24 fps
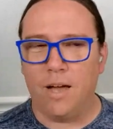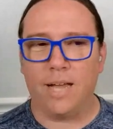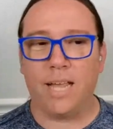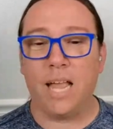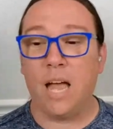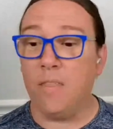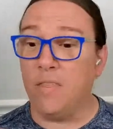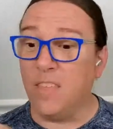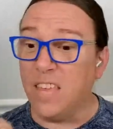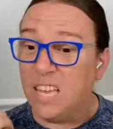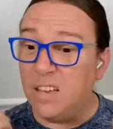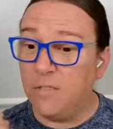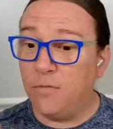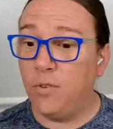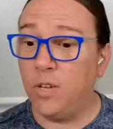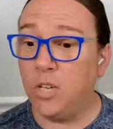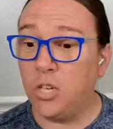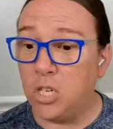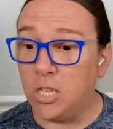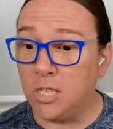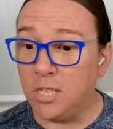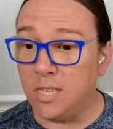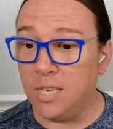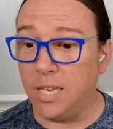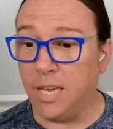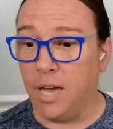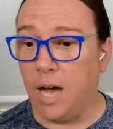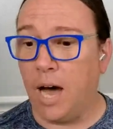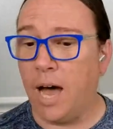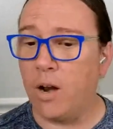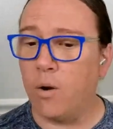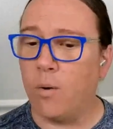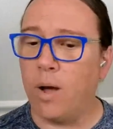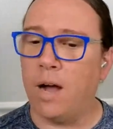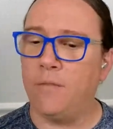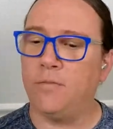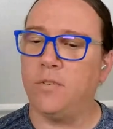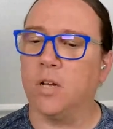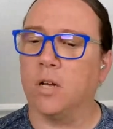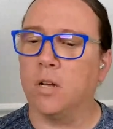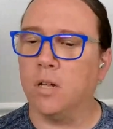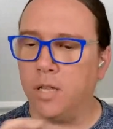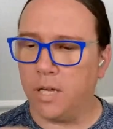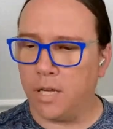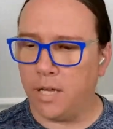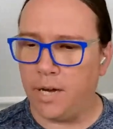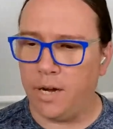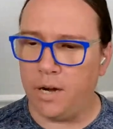Again, the efficiency. I don't have to
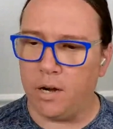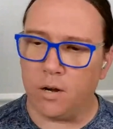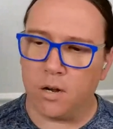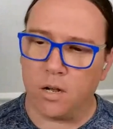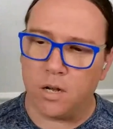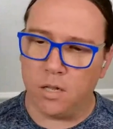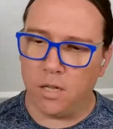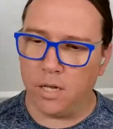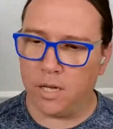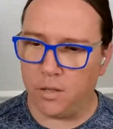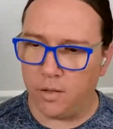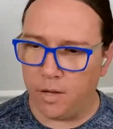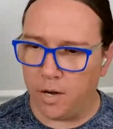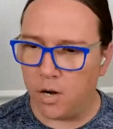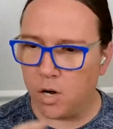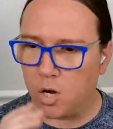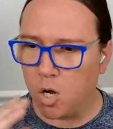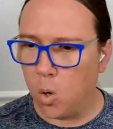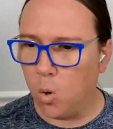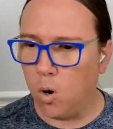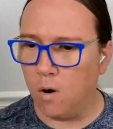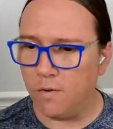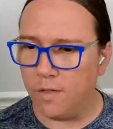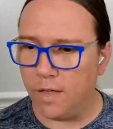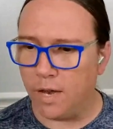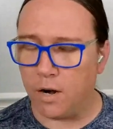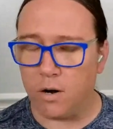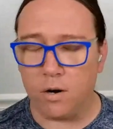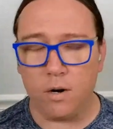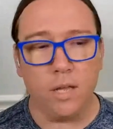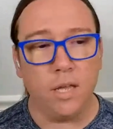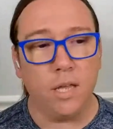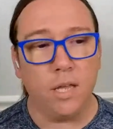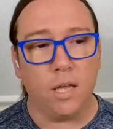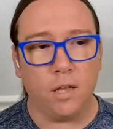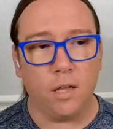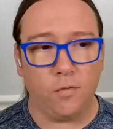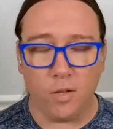click here, click there, go over there.